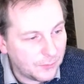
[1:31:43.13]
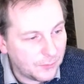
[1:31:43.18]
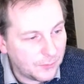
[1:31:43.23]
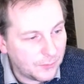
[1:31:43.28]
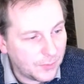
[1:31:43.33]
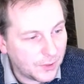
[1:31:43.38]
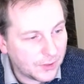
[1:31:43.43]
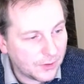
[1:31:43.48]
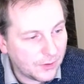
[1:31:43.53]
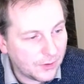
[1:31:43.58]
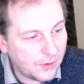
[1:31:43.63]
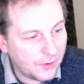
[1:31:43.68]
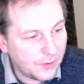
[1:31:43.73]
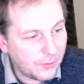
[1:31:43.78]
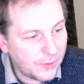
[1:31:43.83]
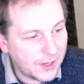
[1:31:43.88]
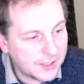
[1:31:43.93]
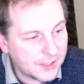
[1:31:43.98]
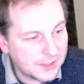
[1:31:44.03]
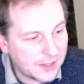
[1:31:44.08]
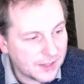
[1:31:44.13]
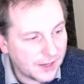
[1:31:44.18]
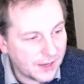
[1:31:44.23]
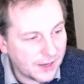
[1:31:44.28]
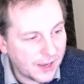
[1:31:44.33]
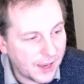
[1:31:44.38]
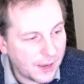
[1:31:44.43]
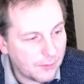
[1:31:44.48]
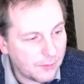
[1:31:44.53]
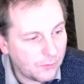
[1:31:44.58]
But otherwise I
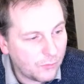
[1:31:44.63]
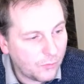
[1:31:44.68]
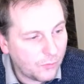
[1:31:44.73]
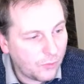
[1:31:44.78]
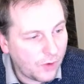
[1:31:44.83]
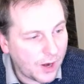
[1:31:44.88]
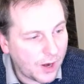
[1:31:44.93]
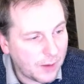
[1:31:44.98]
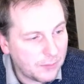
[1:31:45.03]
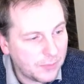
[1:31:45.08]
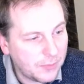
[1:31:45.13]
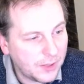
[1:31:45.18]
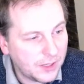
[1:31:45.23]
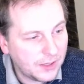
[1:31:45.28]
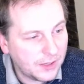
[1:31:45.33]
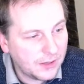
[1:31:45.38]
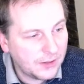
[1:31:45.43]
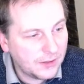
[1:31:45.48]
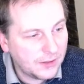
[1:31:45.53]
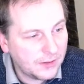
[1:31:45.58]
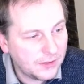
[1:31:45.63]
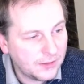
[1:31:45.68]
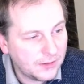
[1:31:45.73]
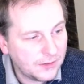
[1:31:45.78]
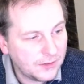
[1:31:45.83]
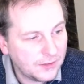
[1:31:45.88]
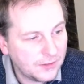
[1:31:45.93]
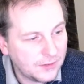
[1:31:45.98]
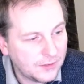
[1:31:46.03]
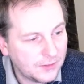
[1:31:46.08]
am ramping.
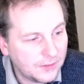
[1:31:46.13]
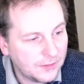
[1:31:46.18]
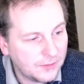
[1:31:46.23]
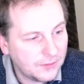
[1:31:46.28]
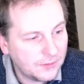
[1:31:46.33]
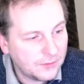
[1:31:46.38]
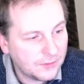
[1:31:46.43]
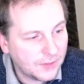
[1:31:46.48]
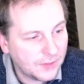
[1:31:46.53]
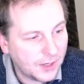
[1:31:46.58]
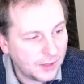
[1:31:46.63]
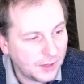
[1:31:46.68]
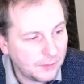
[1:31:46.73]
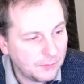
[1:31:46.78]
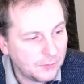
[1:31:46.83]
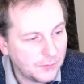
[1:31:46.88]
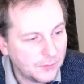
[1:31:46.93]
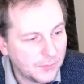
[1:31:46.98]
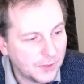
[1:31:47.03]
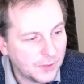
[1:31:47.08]
I'm